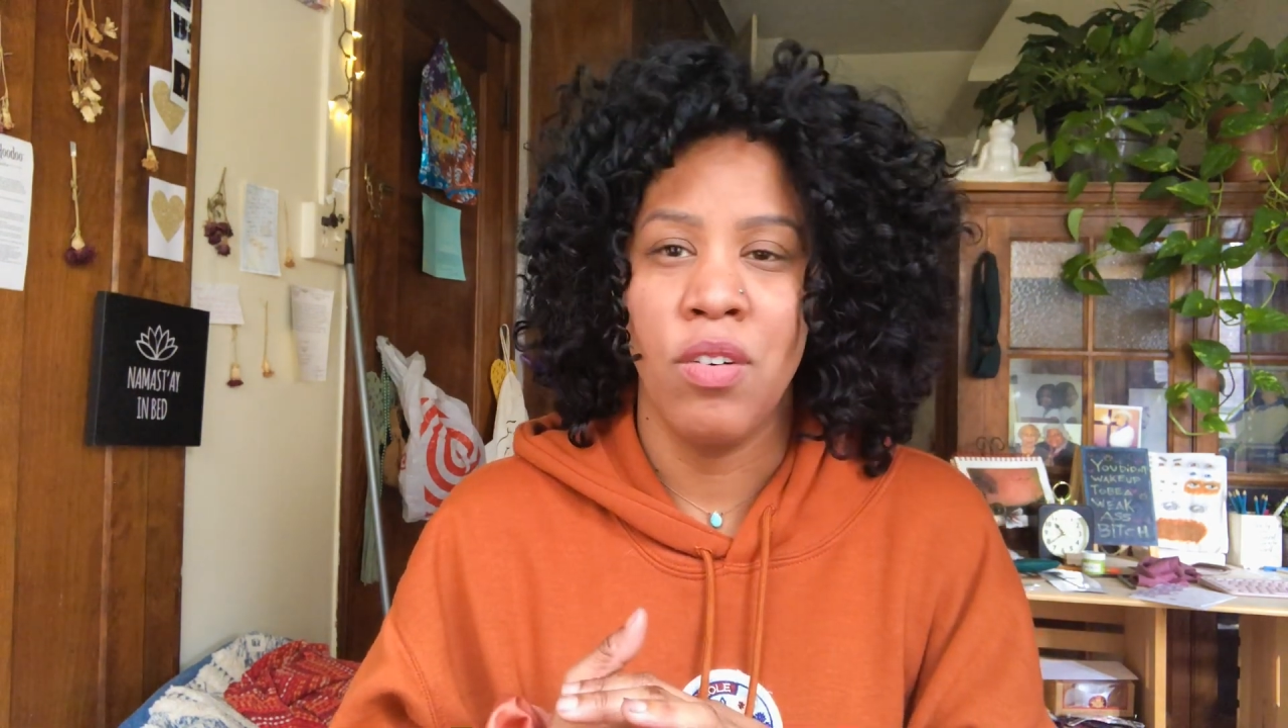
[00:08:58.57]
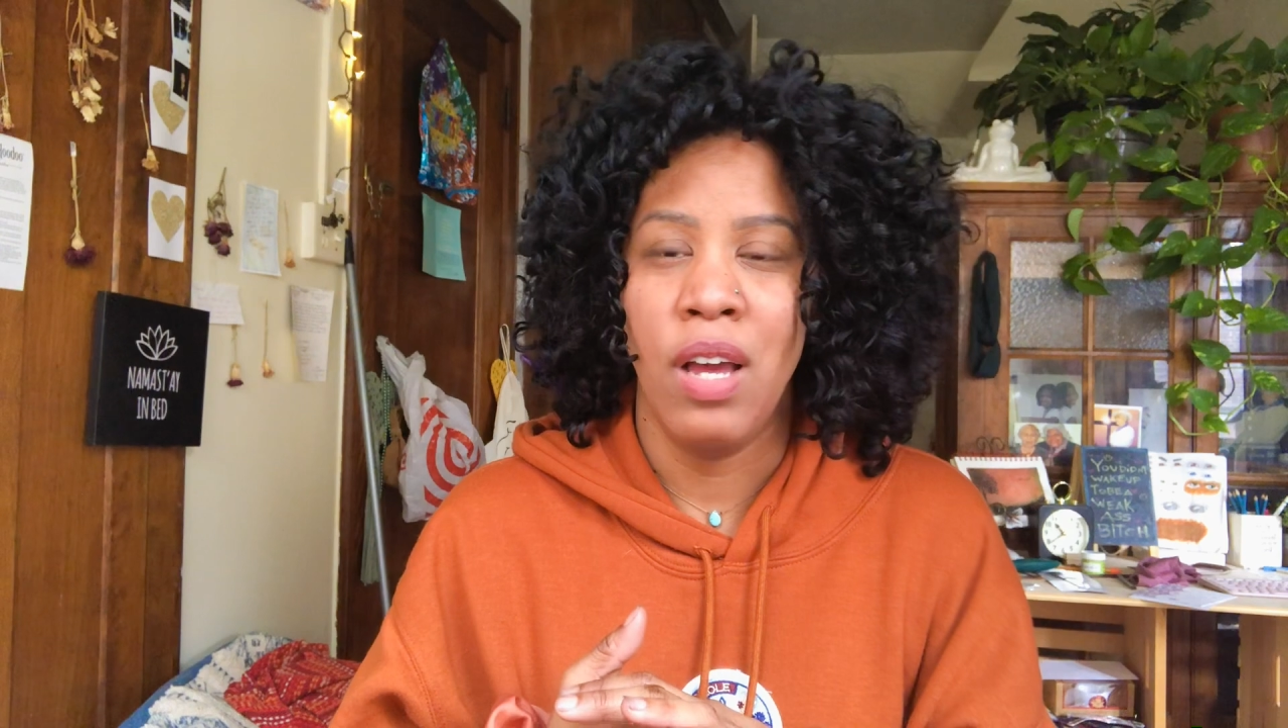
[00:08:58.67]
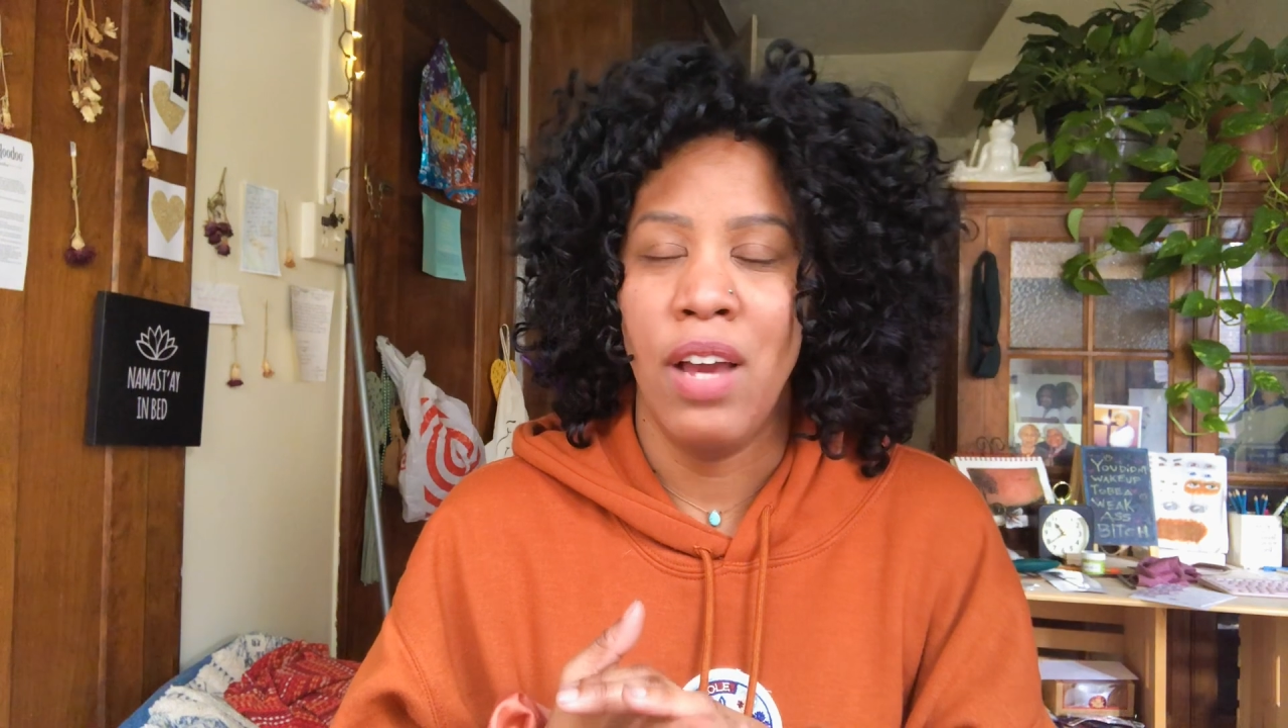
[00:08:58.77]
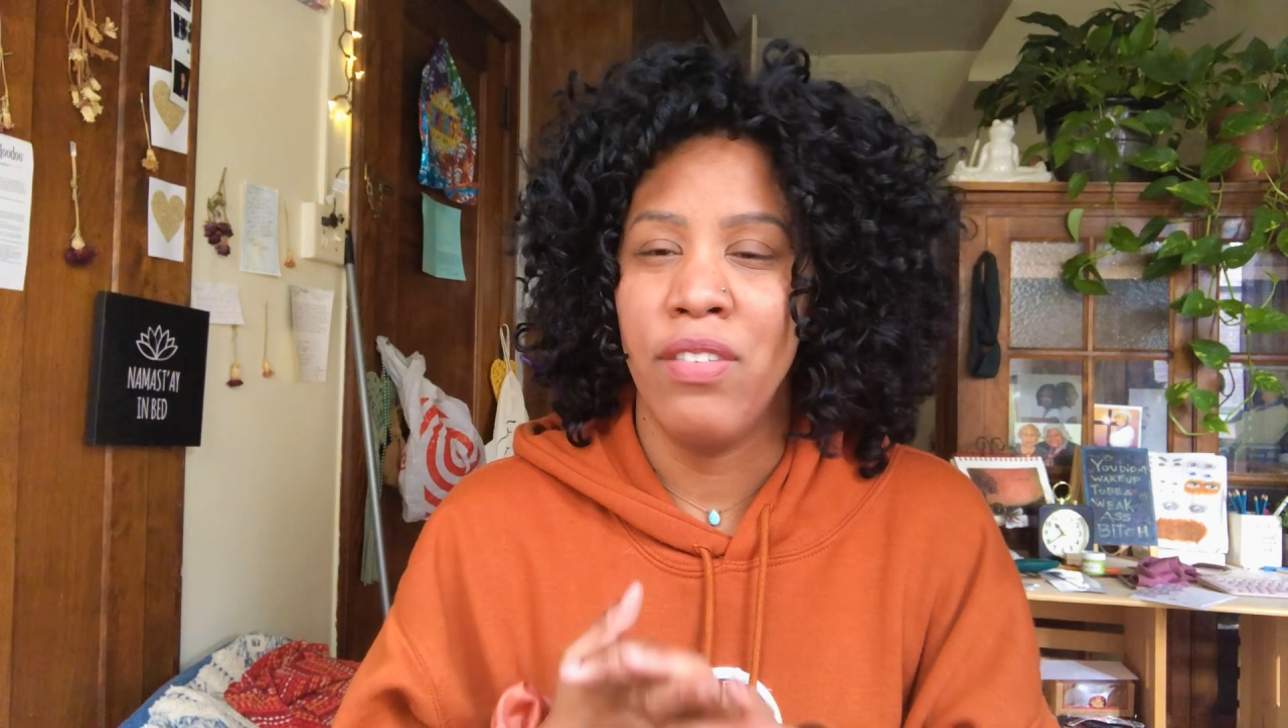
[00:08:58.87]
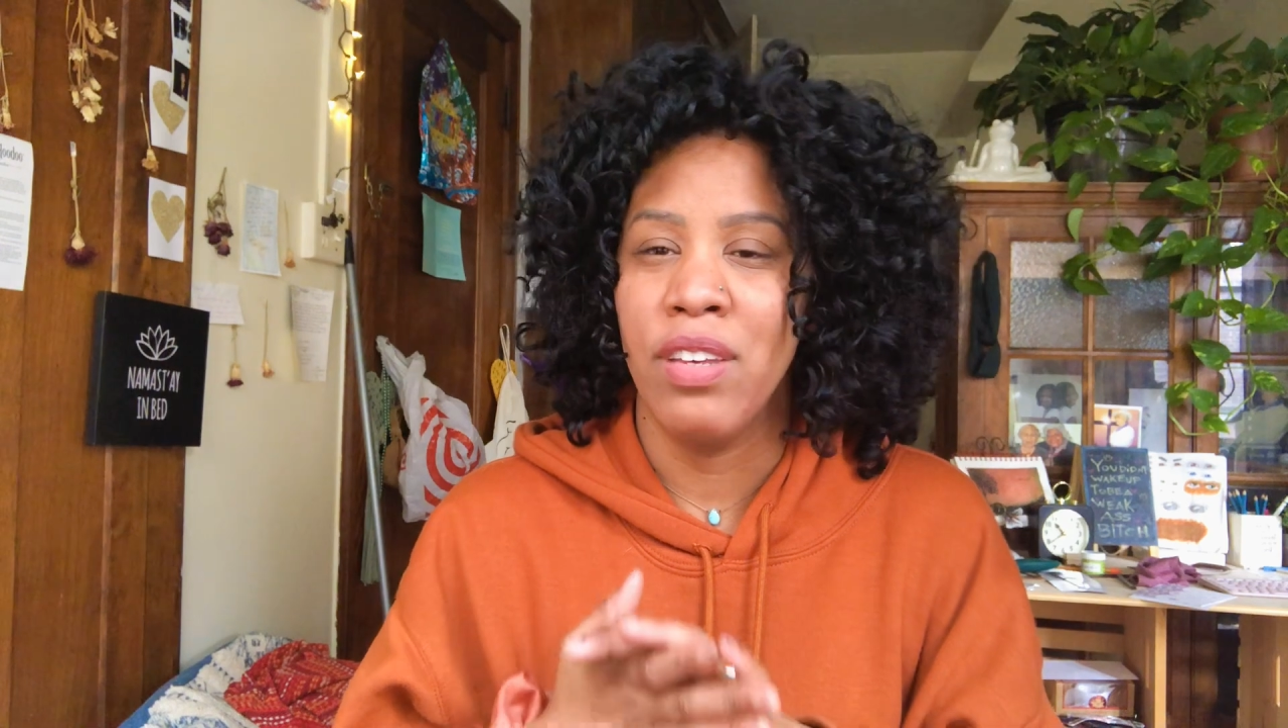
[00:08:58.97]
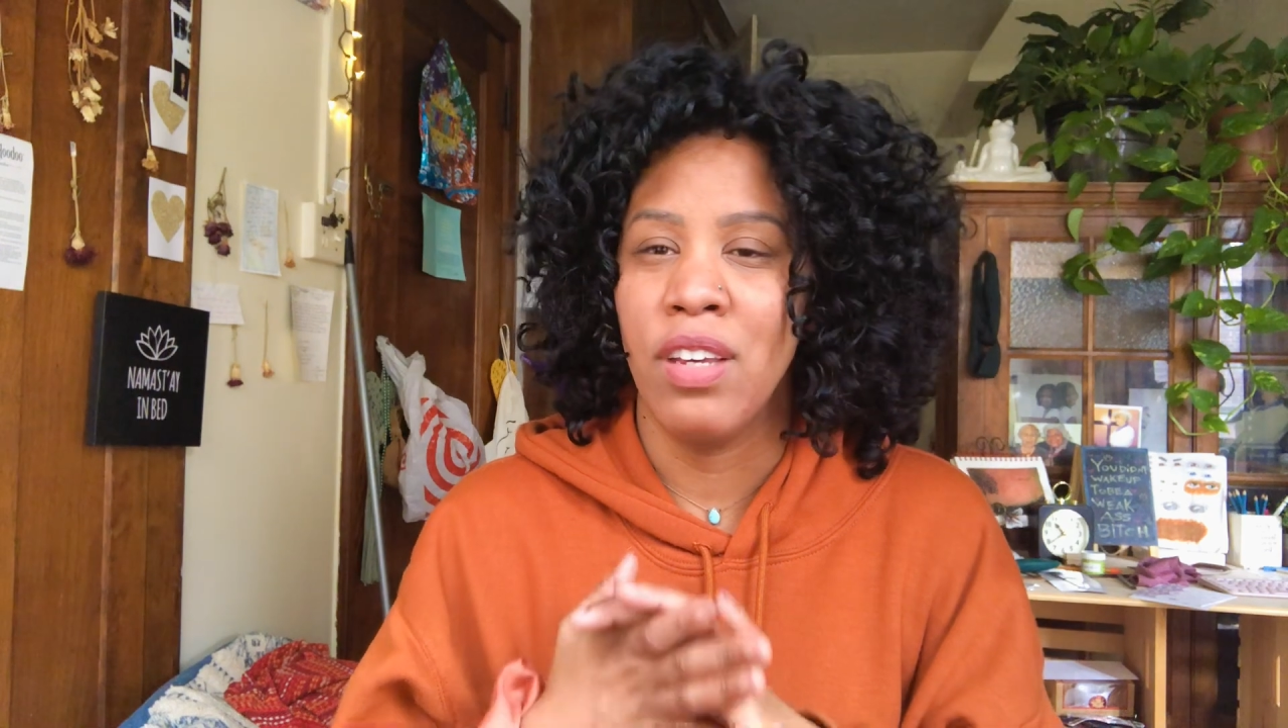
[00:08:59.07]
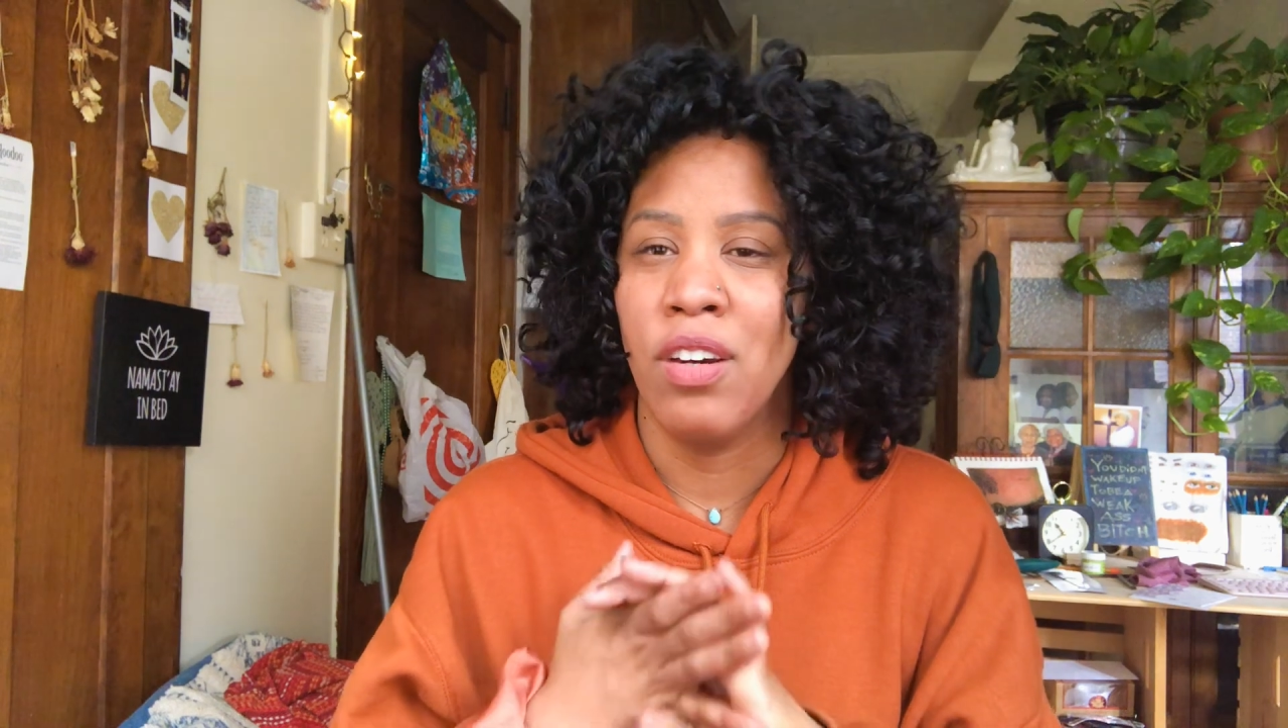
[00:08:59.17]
having a